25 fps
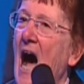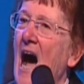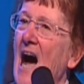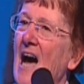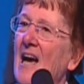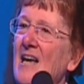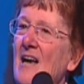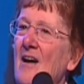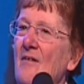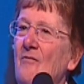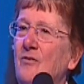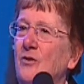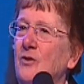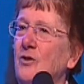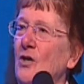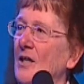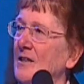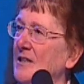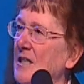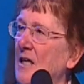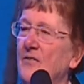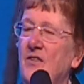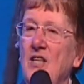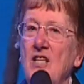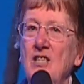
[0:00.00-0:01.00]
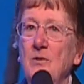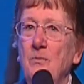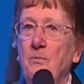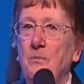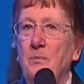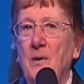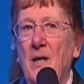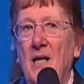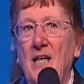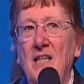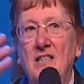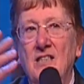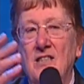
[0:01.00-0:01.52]
I have looked, this
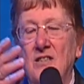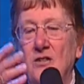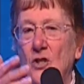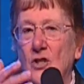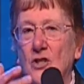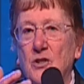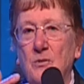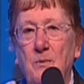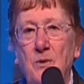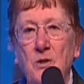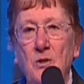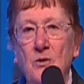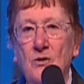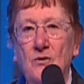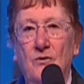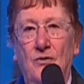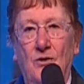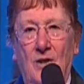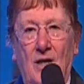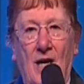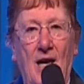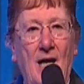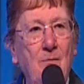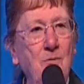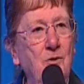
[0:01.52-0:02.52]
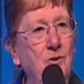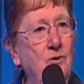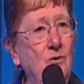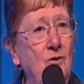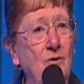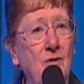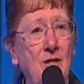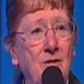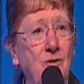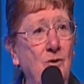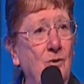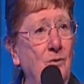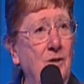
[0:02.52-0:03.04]
place looks beautiful. I'm
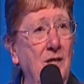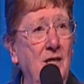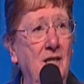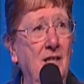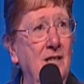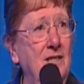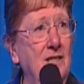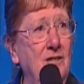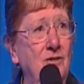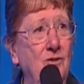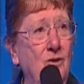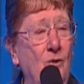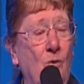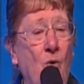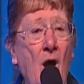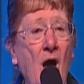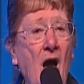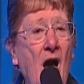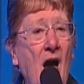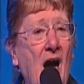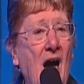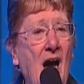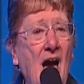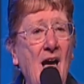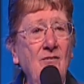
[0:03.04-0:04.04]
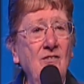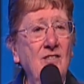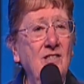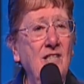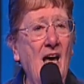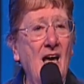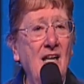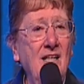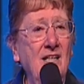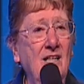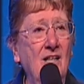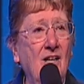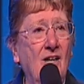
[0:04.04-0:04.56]
sure that you think it is too. I've
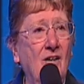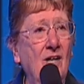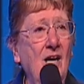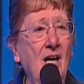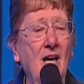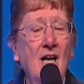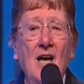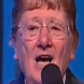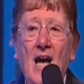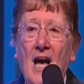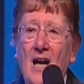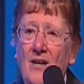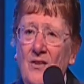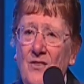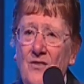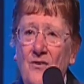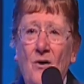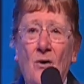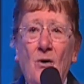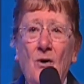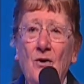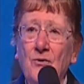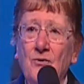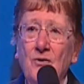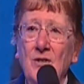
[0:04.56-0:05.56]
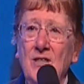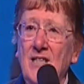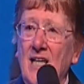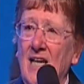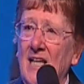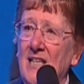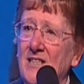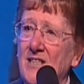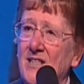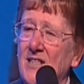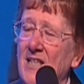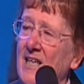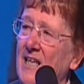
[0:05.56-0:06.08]
sat here eh, all three
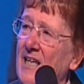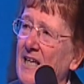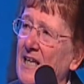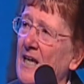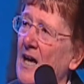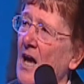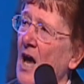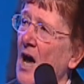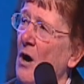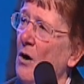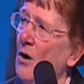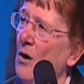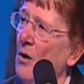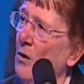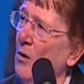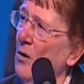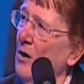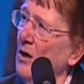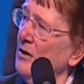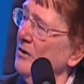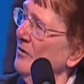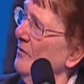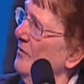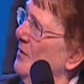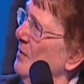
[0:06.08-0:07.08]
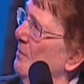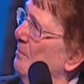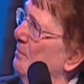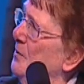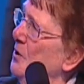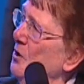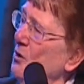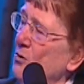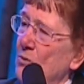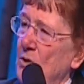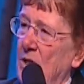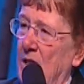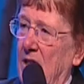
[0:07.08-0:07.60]
days thinking, all of the
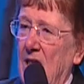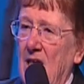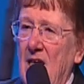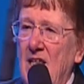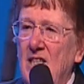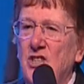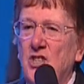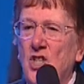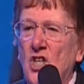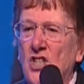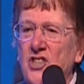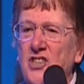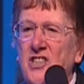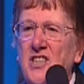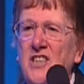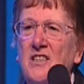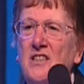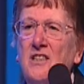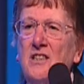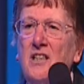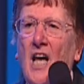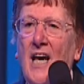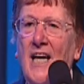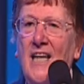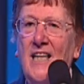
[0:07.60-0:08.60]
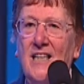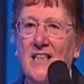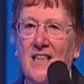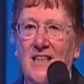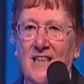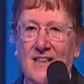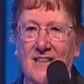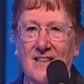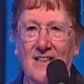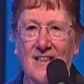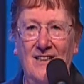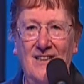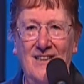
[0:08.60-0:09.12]
beauty just in
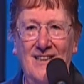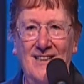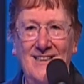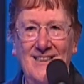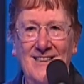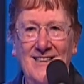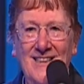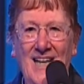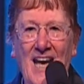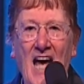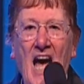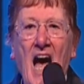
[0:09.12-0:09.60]
lighting, huh?